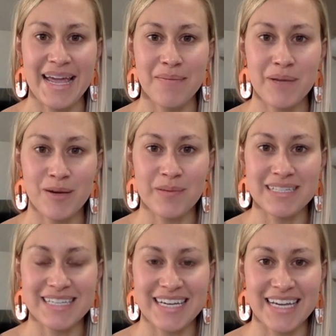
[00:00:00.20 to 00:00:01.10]

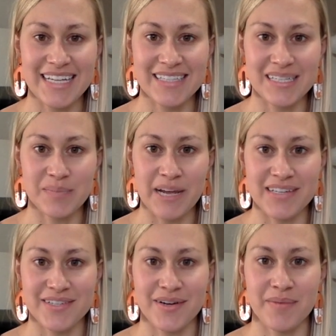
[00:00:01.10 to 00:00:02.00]
PRPC Kids, it's
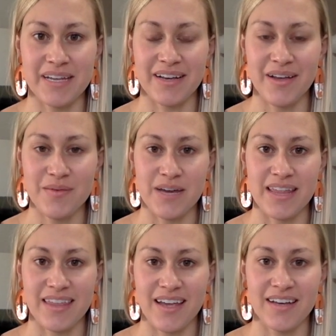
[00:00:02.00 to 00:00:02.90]
Pastor Amanda with
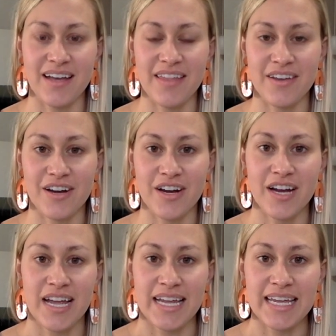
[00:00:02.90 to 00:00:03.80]
another
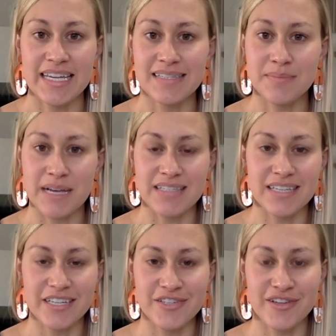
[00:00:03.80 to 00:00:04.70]
kids
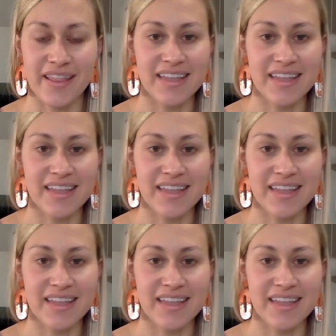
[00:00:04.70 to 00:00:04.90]
message.